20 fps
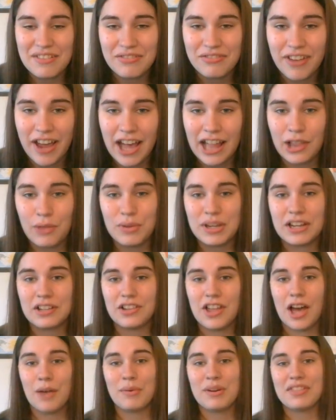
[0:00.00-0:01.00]
following
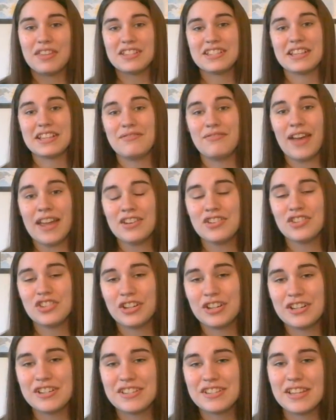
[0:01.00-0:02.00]
along with his
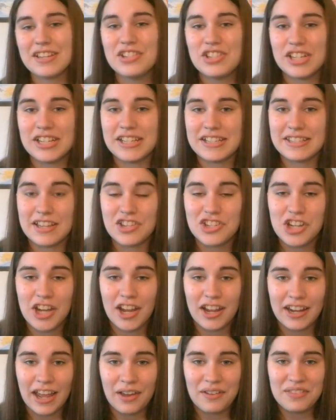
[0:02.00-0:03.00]
adventures, just
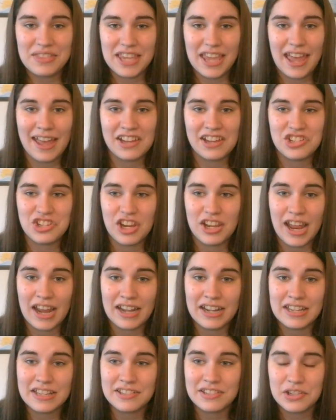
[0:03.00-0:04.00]
check out the hashtag
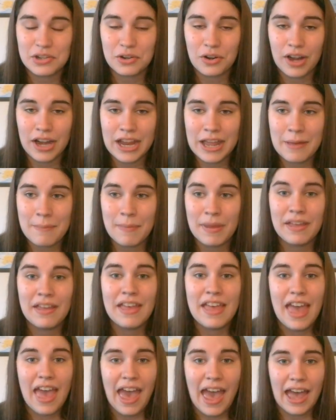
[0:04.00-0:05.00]
on Instagram,
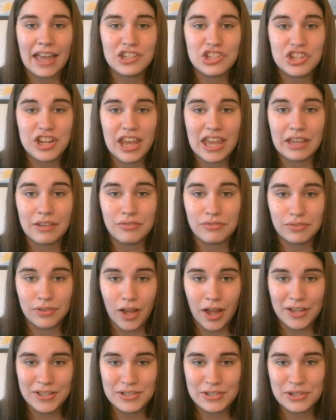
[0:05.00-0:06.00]
hashtag
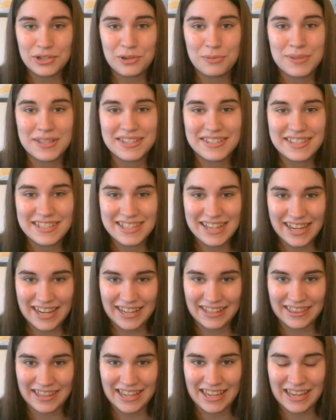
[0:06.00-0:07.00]

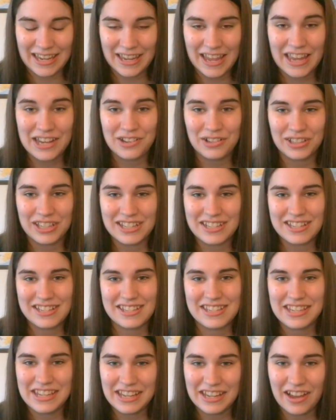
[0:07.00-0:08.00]
Flosstubestanley, and you'll get to
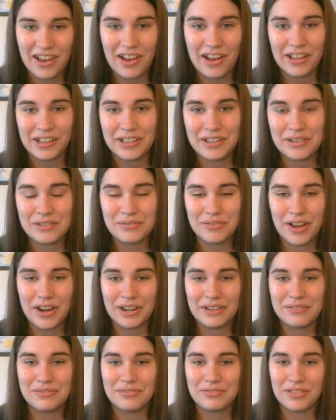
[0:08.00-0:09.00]
see all of
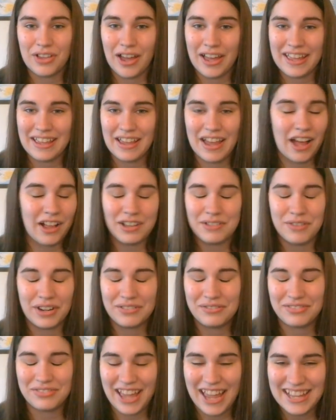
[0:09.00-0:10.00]
our
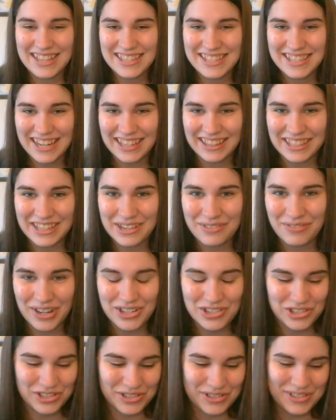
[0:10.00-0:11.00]
flat Stanley
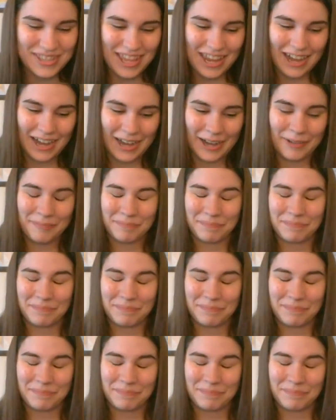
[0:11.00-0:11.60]
adventures there.